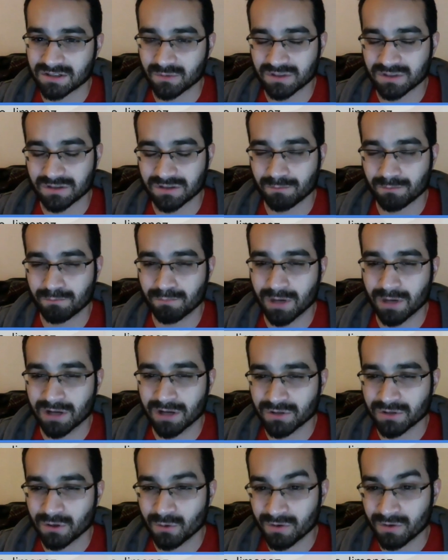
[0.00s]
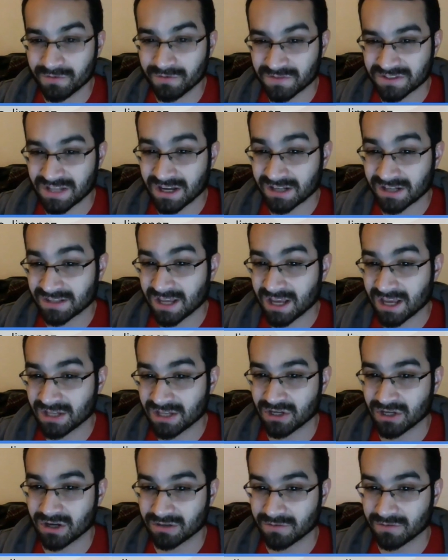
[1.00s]
It was a bundle with Sonic the
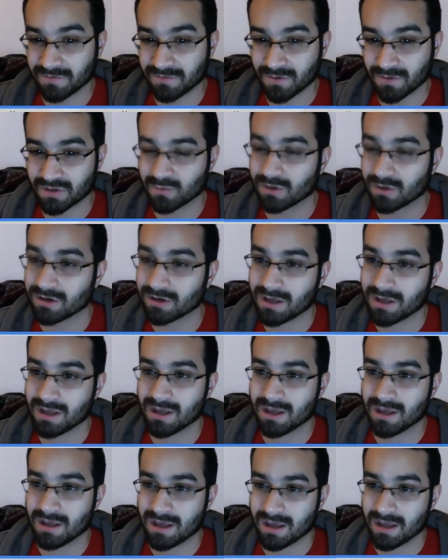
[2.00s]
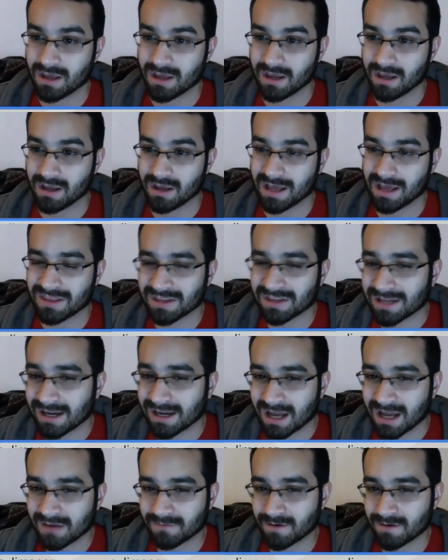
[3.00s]
Hedgehog, the first one, and I think I
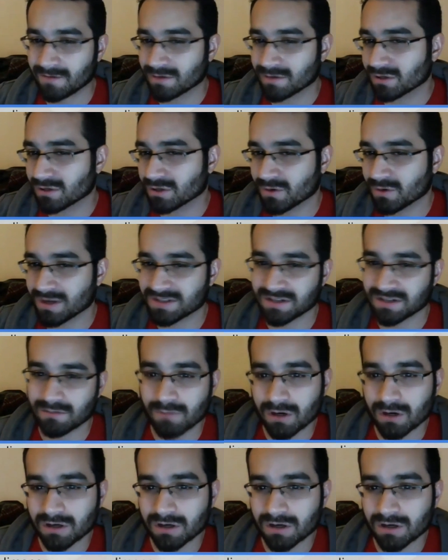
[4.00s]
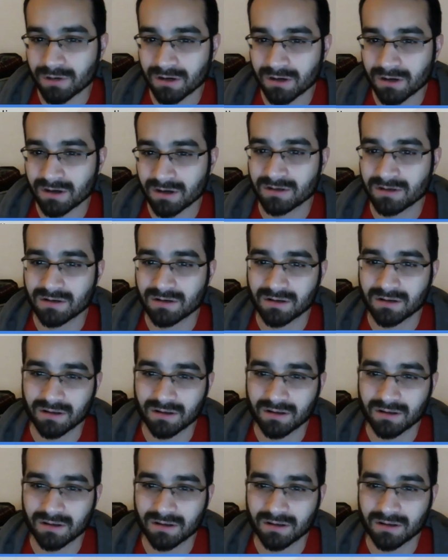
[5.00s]
got it for having good grades on a marking period.